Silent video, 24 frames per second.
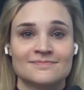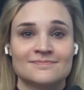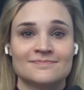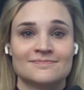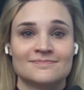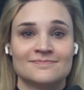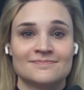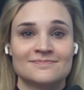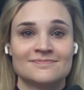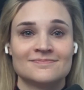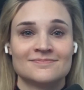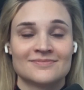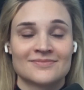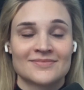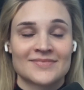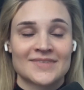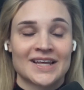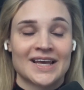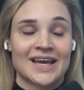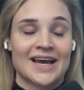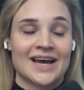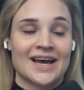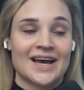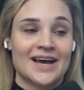Mhm.
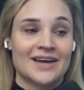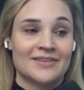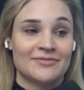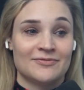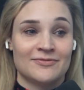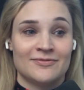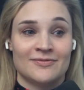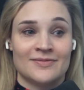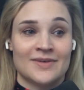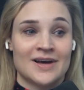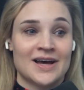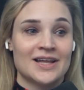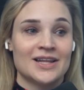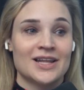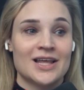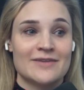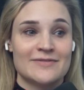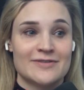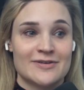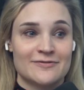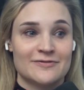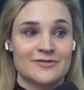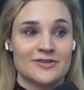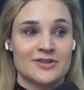Yeah, I
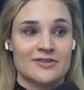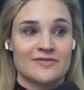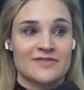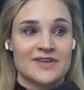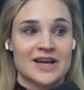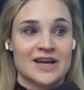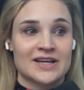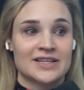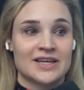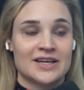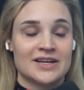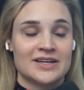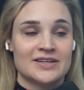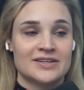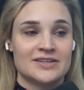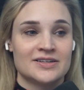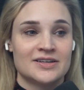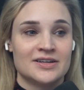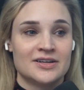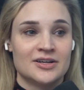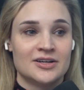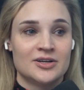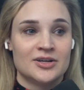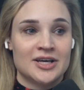love it for the fact that
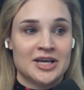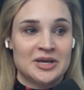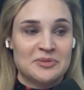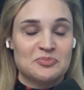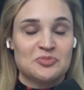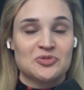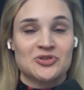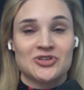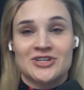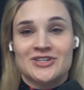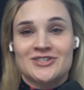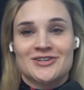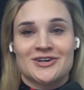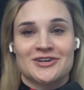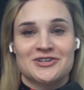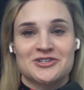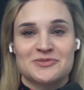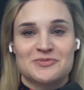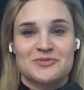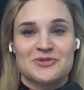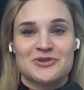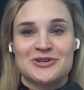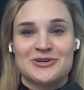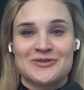it breeds
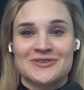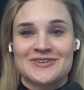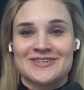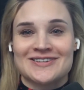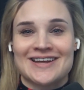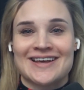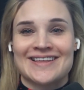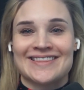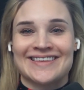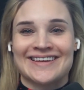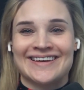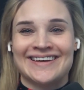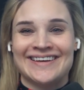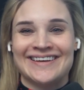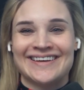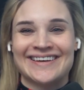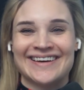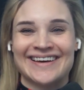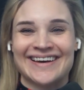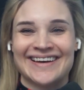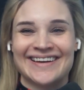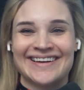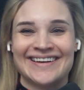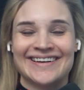entrepreneurs, I think,
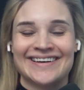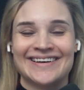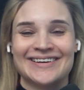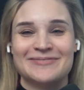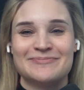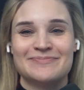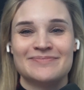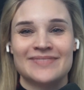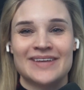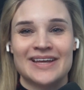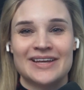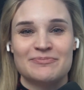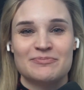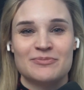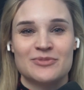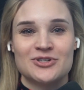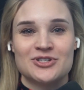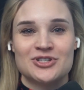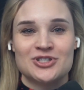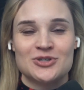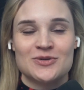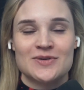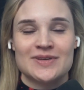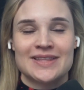and
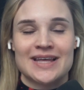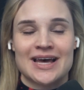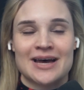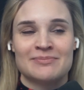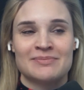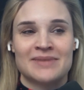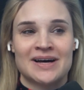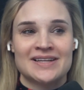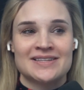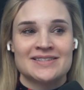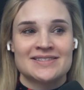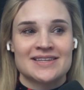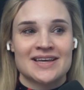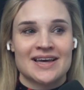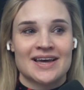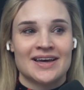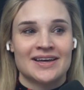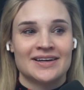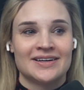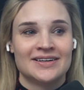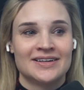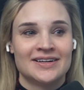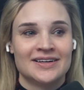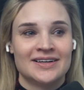puts you in that
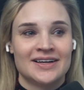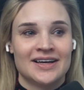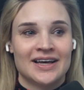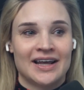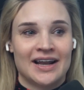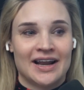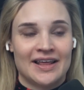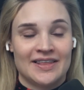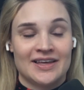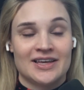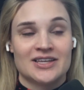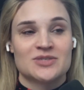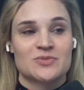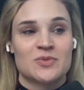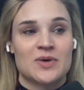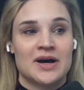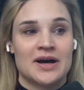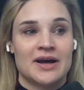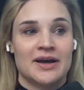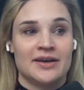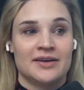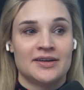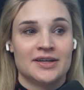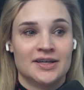mindset. And I think is
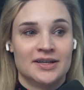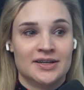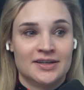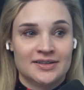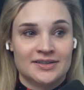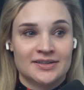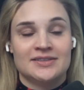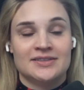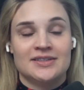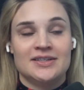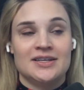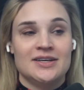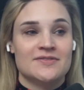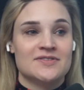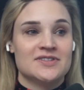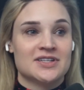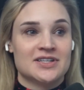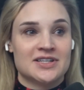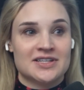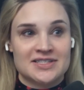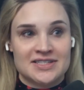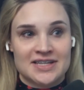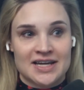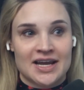why even
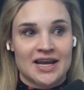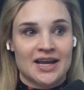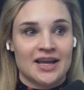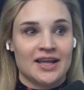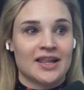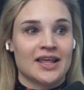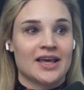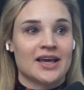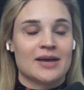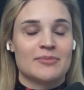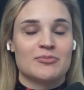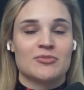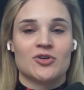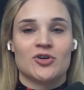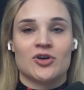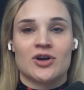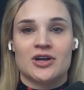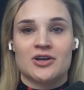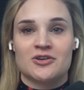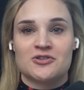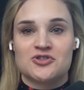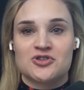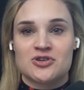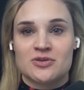to this day, like I'm a
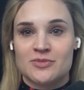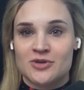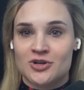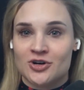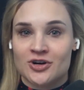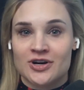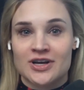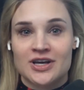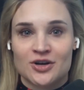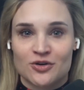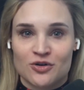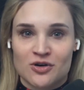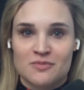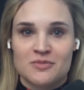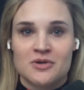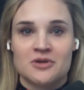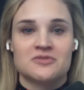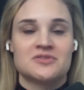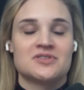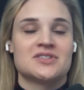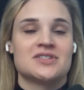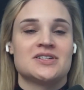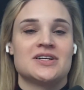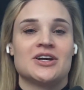great contributor in a
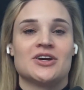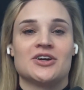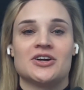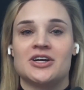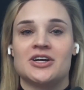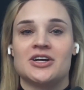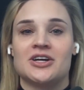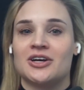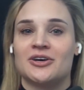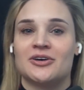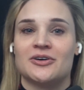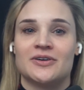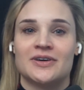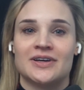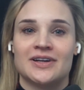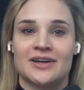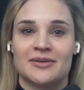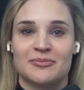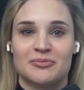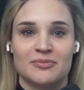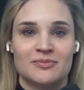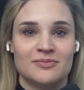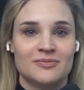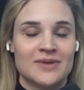remote scenario, and
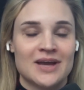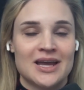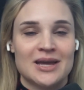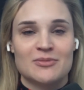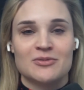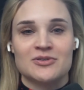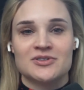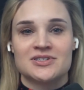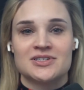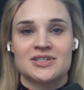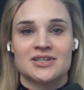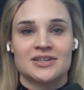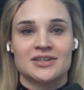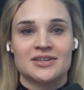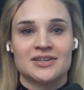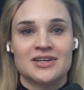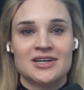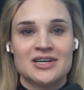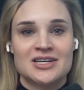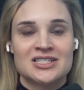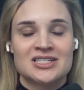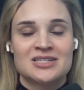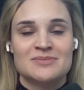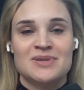I'm able to
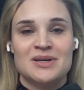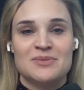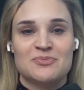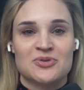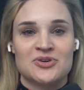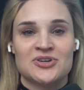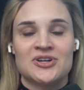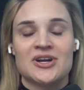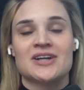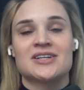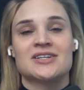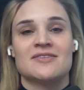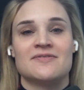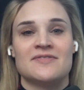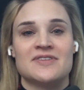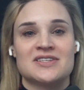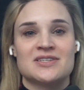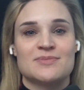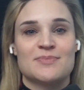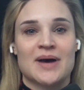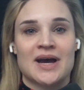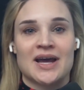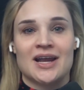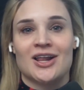be productive
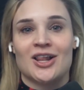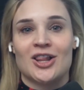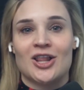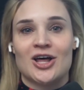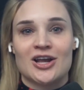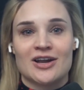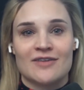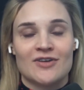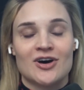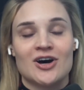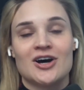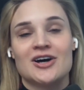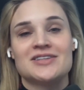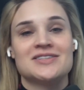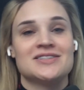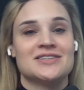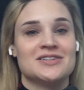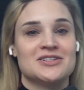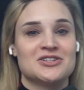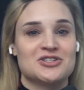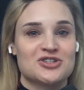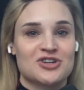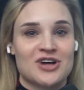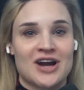despite a lot of odds
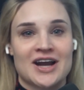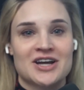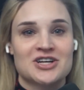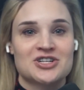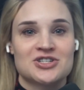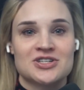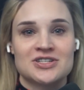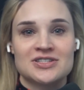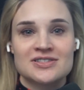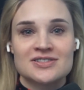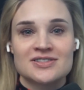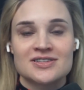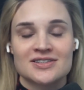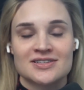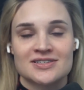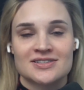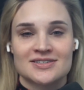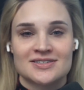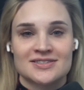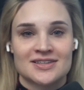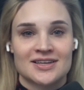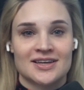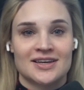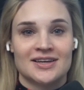and distractions, because
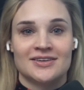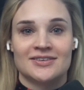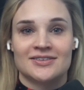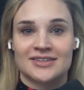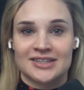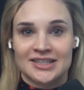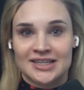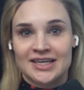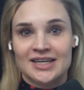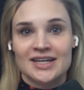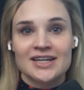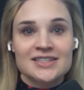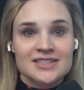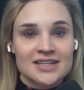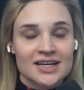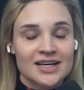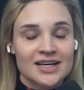it's like get it